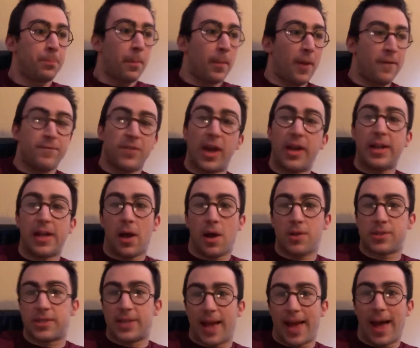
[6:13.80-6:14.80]

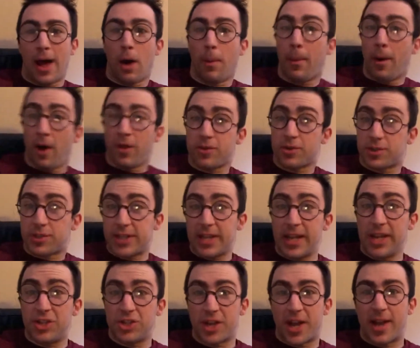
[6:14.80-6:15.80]
videos to help other
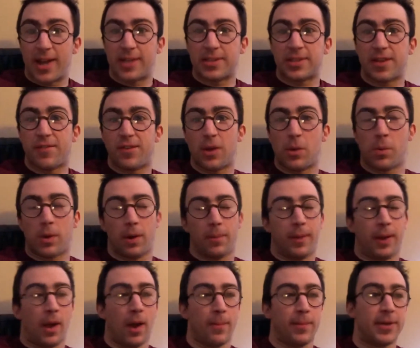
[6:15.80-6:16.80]
DJs if they want to
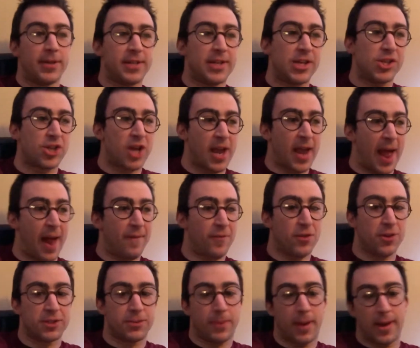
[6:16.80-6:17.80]
become a DJ after
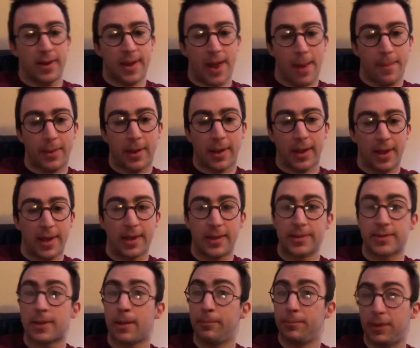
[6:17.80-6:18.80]
this pandemic is
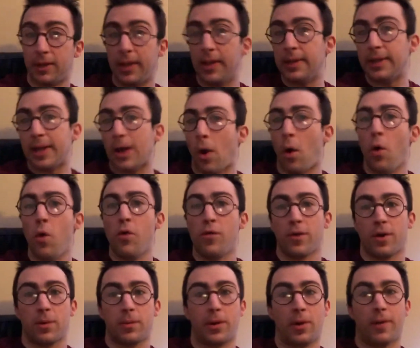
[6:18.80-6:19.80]
completely
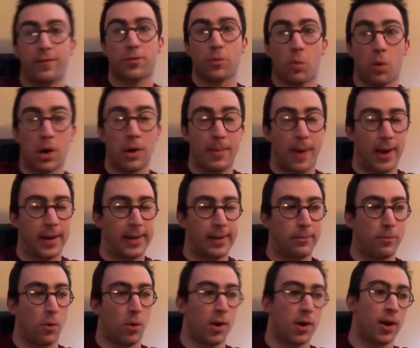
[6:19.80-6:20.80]
over. We don't have to worry about it
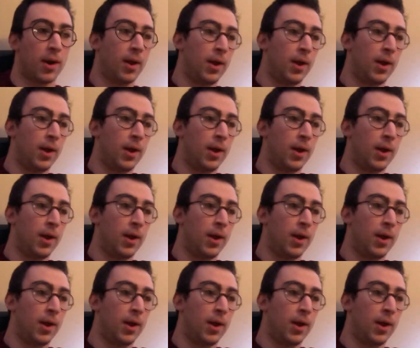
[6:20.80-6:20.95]
anymore.